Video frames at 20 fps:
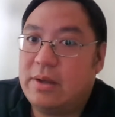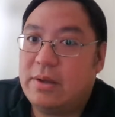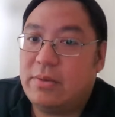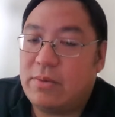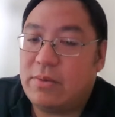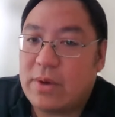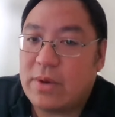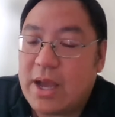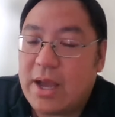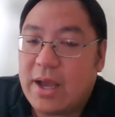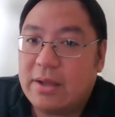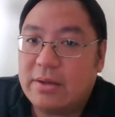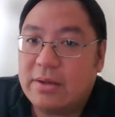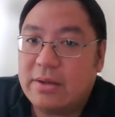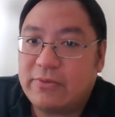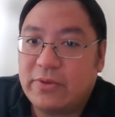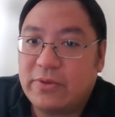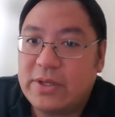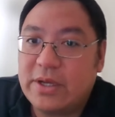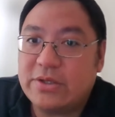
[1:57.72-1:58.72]
we're
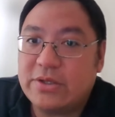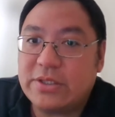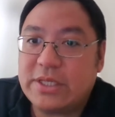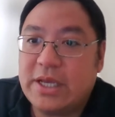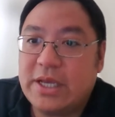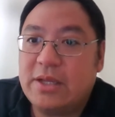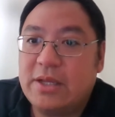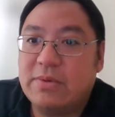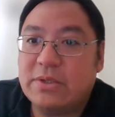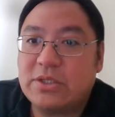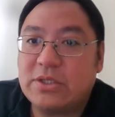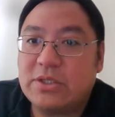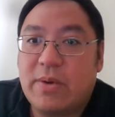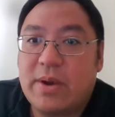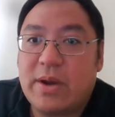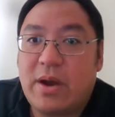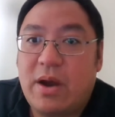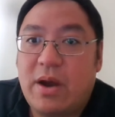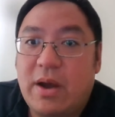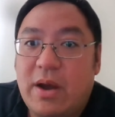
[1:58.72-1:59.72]
not fully understanding what's
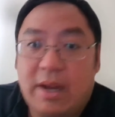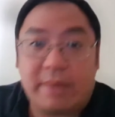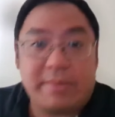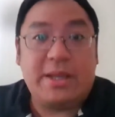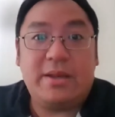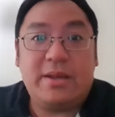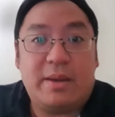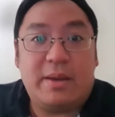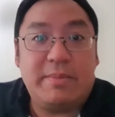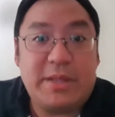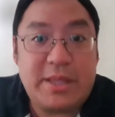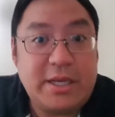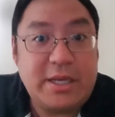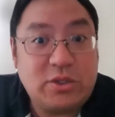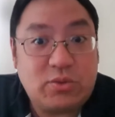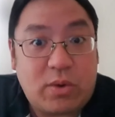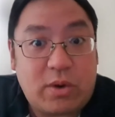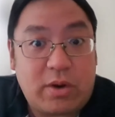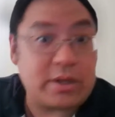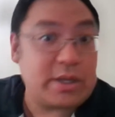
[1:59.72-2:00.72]
going on. I mean,
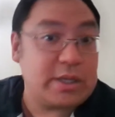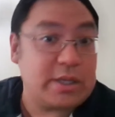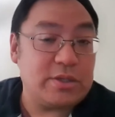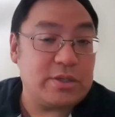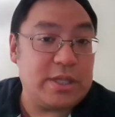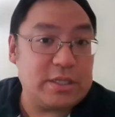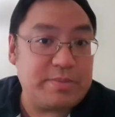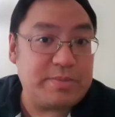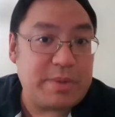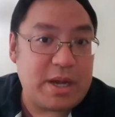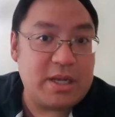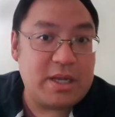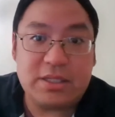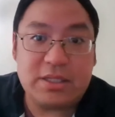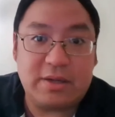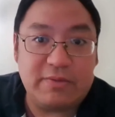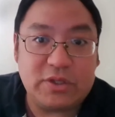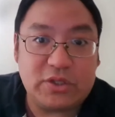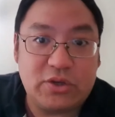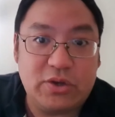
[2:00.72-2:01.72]
things work, and so that's
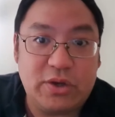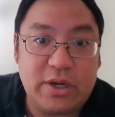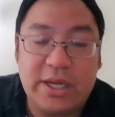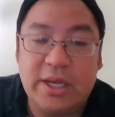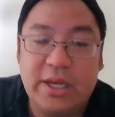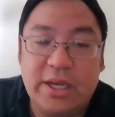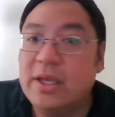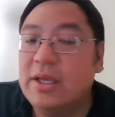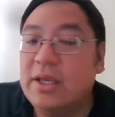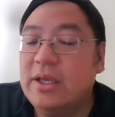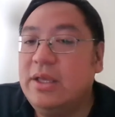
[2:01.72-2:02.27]
positive. It's good,